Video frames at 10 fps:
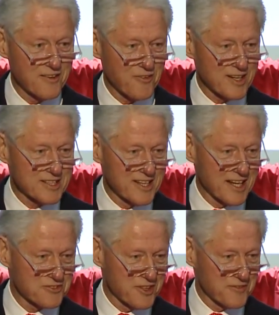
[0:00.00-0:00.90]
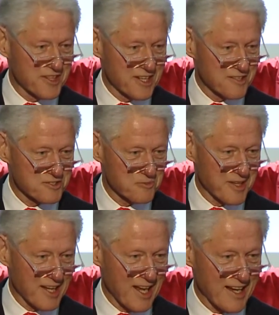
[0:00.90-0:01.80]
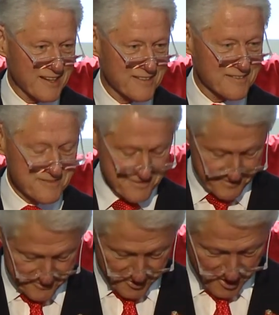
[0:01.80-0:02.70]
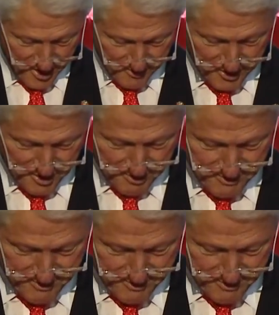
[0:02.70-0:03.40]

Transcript: what the next 50 years will be like for all of you.